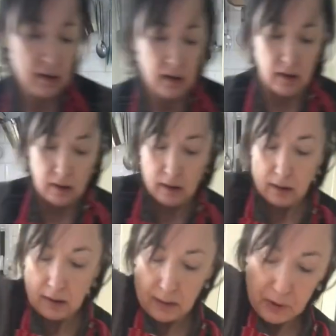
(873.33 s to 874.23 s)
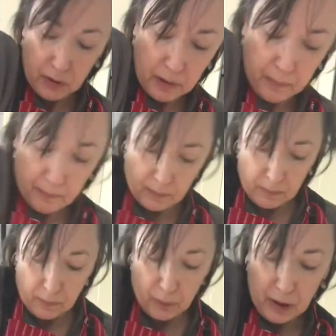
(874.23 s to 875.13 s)
I'm just going to
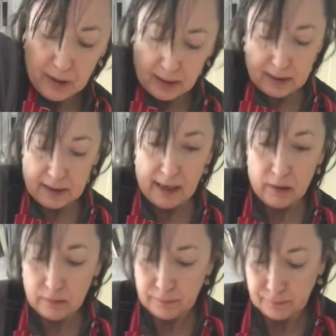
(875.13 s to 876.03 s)
press that down